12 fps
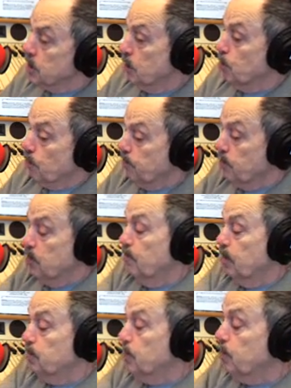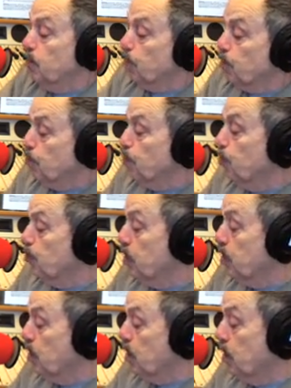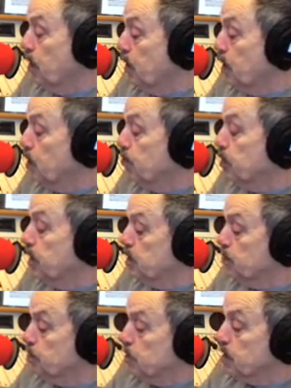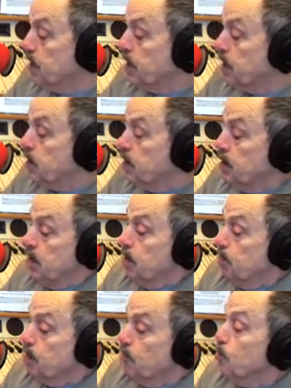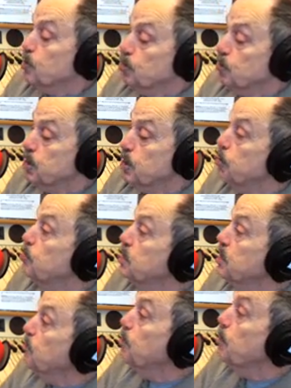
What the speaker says: I don't know if you developed them through Interplay per se, but I've also seen you in several